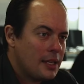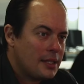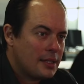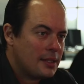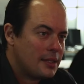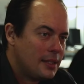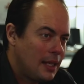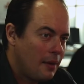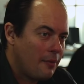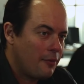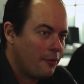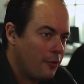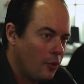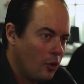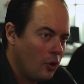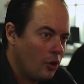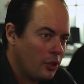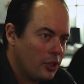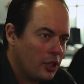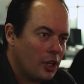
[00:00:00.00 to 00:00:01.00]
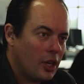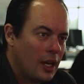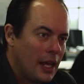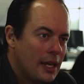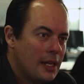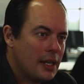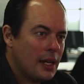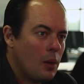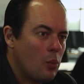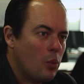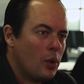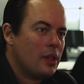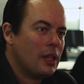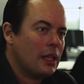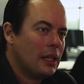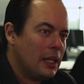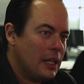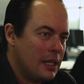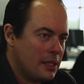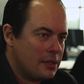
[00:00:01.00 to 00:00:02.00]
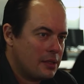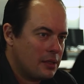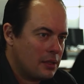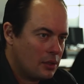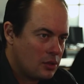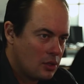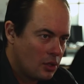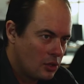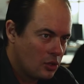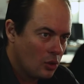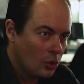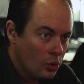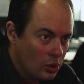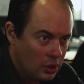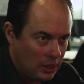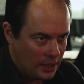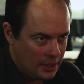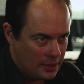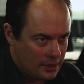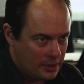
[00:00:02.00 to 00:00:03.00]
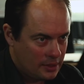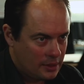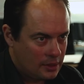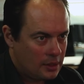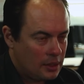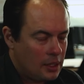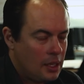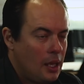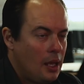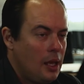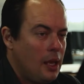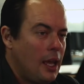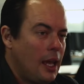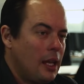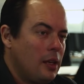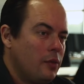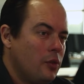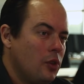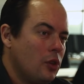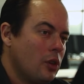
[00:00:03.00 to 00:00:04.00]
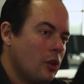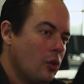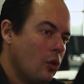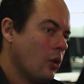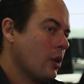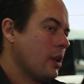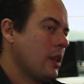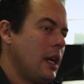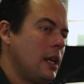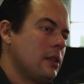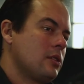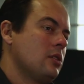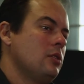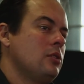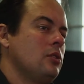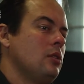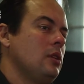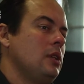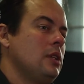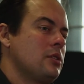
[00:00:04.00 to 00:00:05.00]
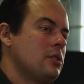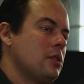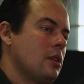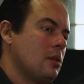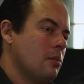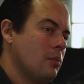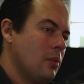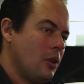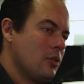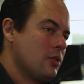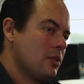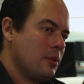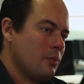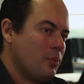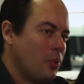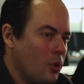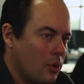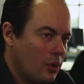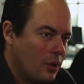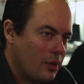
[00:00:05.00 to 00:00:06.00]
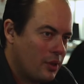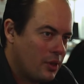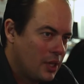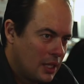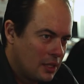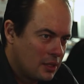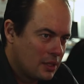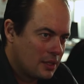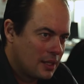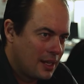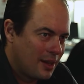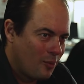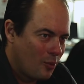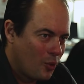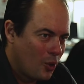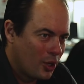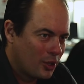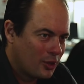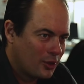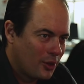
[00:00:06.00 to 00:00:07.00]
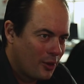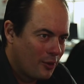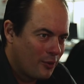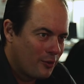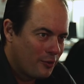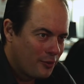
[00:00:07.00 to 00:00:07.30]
As step 4, you're going to end up with a list, a to-do list. And if you can order that to-do list so the most important things get worked on